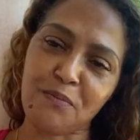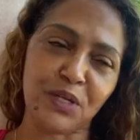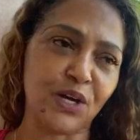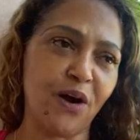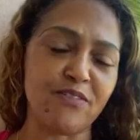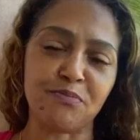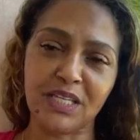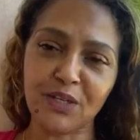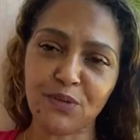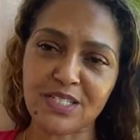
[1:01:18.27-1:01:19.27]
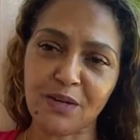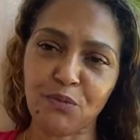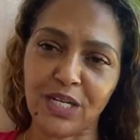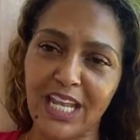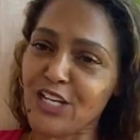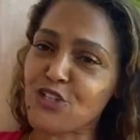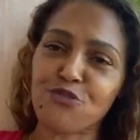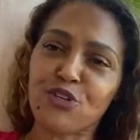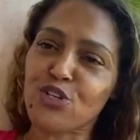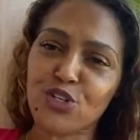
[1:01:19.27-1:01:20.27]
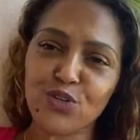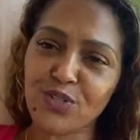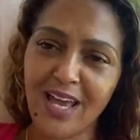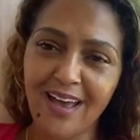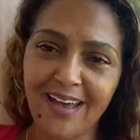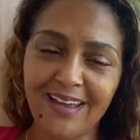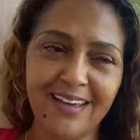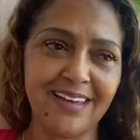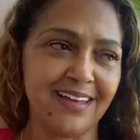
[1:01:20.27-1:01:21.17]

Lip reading: I'm going to go have a meeting with someone, an interview. Yay!